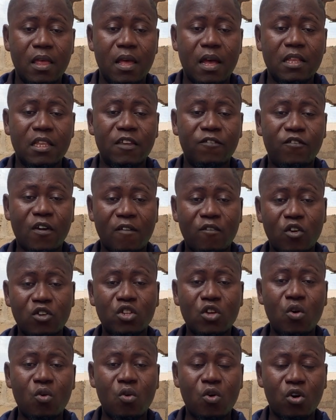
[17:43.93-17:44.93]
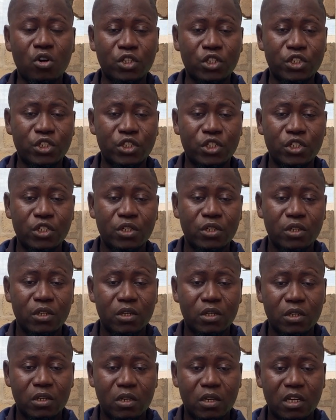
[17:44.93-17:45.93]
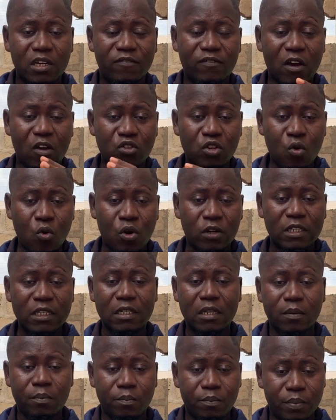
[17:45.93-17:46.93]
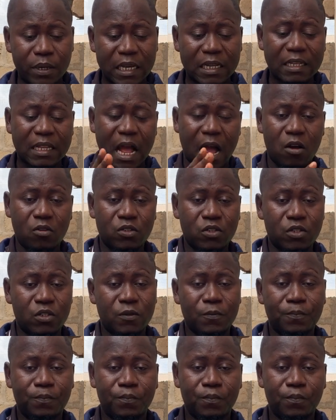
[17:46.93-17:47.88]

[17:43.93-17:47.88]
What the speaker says: And if you are also watching the breakdowns,